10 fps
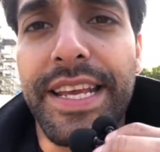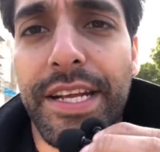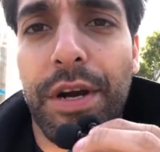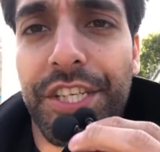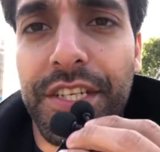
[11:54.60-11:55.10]

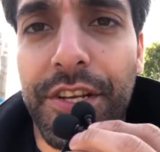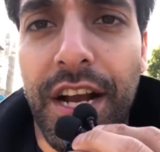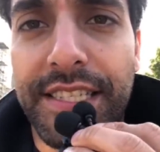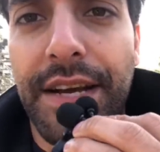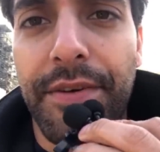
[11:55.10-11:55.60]
Any
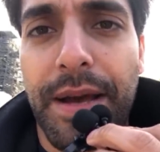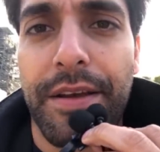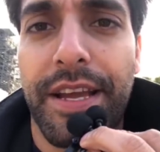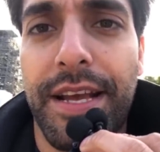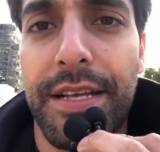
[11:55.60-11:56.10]
questions you guys have
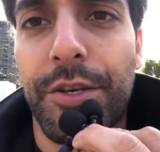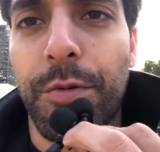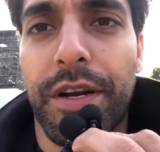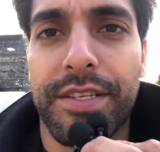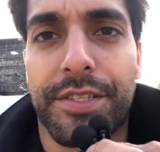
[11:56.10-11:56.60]
about here?
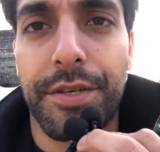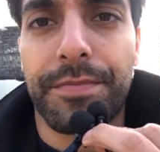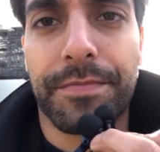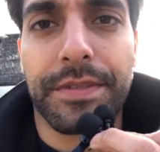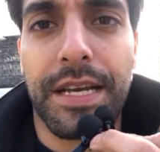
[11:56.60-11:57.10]
Do you want us
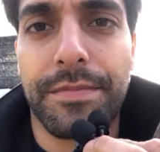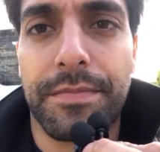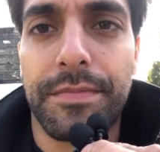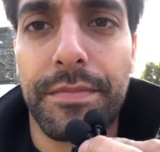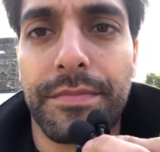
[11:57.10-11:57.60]
to
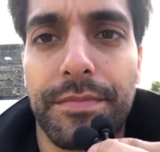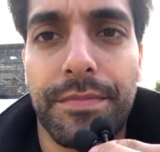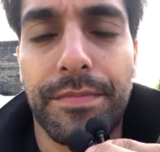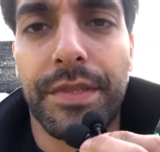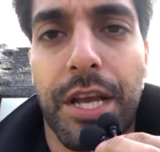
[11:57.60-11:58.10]

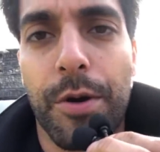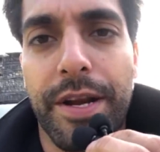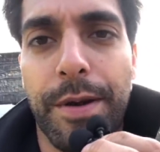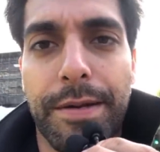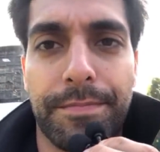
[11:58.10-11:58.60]
go
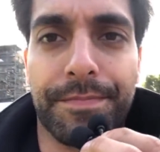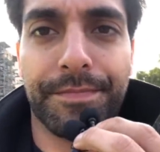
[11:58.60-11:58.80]
anywhere?